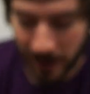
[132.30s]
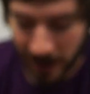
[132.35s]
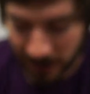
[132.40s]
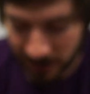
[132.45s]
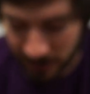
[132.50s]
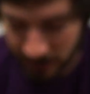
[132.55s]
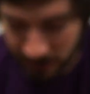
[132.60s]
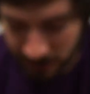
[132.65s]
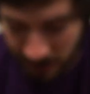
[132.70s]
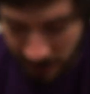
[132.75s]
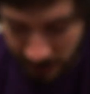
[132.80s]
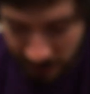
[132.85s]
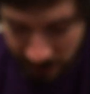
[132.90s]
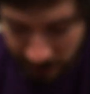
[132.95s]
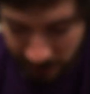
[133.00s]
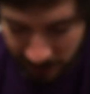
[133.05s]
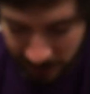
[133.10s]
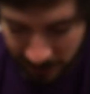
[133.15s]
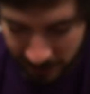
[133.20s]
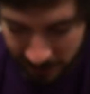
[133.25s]
magnet. Not
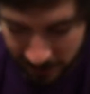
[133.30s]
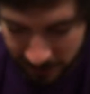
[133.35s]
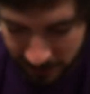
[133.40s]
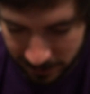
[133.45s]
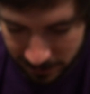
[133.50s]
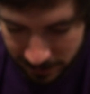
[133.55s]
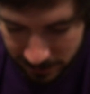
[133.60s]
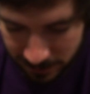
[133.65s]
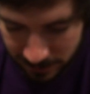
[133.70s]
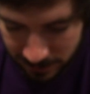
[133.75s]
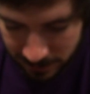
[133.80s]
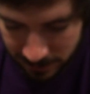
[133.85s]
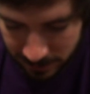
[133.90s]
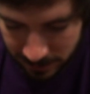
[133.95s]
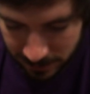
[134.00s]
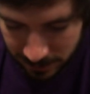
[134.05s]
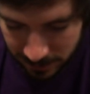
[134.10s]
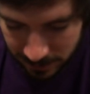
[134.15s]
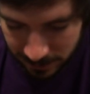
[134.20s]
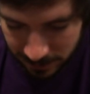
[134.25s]
gonna lie.
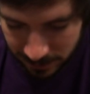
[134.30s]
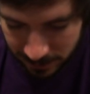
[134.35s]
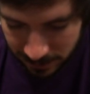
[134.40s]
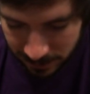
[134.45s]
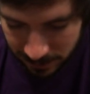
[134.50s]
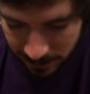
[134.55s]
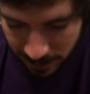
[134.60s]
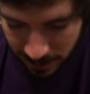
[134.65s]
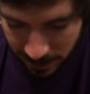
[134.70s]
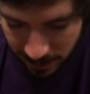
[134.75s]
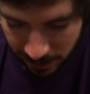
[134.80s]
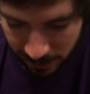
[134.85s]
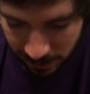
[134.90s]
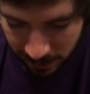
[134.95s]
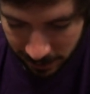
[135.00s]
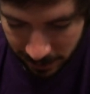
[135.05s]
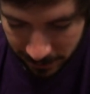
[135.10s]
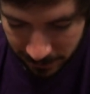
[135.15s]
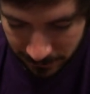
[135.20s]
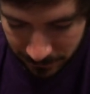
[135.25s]
Not gonna
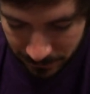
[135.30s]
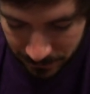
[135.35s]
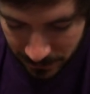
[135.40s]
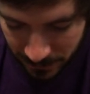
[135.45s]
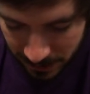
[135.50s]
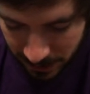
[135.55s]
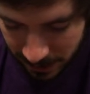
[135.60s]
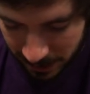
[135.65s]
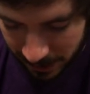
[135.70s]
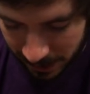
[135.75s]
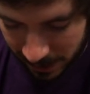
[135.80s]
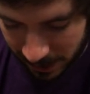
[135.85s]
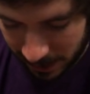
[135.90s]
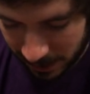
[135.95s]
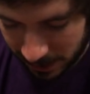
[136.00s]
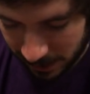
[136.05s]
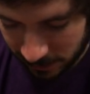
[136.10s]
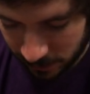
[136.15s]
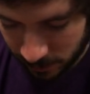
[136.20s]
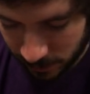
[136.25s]
lie.
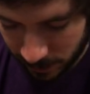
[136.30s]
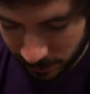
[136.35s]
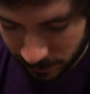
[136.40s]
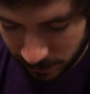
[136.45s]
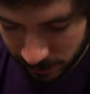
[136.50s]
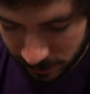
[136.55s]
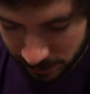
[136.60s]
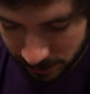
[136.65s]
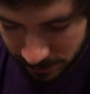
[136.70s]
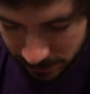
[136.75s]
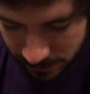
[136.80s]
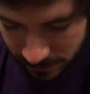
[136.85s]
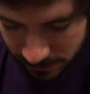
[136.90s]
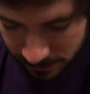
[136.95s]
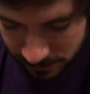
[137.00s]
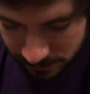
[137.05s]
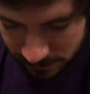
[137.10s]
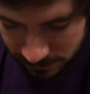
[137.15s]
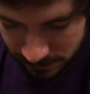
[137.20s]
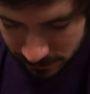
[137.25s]
Cannot remember.
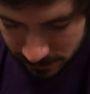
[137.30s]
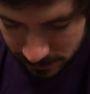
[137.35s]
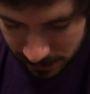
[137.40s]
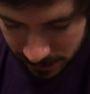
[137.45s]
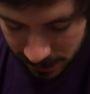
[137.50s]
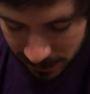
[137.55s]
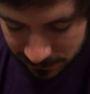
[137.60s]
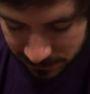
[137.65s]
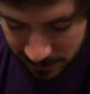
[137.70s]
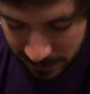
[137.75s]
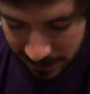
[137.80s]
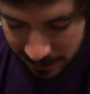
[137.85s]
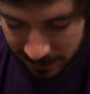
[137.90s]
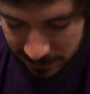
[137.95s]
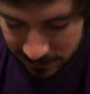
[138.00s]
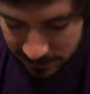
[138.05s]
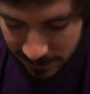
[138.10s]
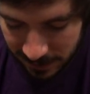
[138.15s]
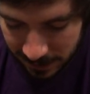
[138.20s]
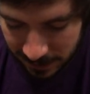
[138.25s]
It's like
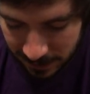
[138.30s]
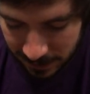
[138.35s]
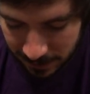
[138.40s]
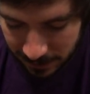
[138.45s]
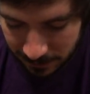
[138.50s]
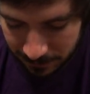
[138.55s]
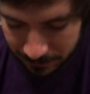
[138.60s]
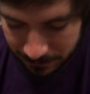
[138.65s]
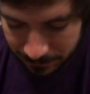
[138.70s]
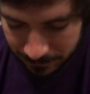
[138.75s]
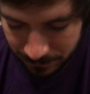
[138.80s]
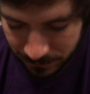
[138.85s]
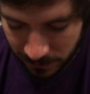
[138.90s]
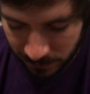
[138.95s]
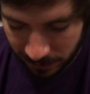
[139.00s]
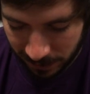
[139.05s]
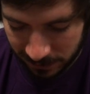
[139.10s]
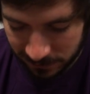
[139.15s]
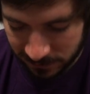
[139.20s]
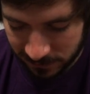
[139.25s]
it's like um.
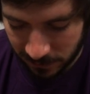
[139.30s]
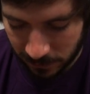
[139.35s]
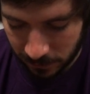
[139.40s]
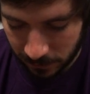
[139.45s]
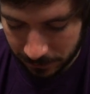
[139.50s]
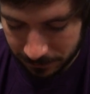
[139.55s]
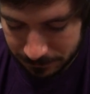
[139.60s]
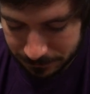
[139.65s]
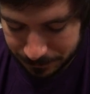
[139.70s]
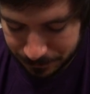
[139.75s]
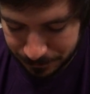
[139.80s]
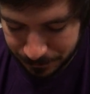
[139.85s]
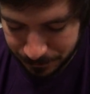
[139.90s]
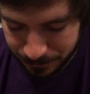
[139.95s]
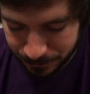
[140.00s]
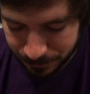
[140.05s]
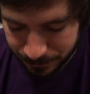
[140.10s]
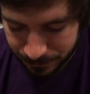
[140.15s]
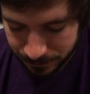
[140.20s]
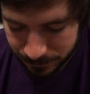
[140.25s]
Okay, so
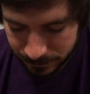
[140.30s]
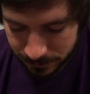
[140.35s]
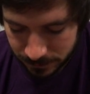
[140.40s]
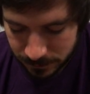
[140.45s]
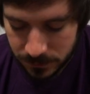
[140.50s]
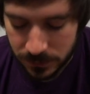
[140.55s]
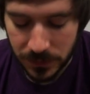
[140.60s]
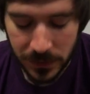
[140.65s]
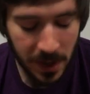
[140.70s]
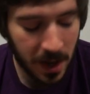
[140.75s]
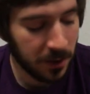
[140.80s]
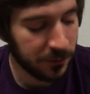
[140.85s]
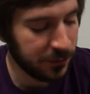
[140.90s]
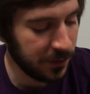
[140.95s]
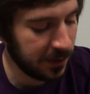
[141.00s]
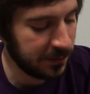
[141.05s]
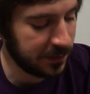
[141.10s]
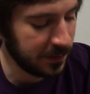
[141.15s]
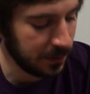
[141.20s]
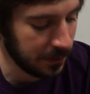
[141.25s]
I'll
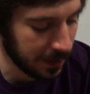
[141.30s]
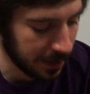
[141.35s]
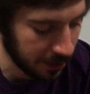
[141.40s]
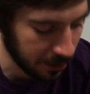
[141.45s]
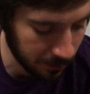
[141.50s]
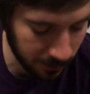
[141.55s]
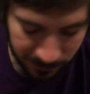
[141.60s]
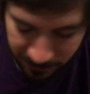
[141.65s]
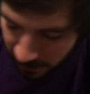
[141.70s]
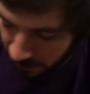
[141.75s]
show that to you later, and we'll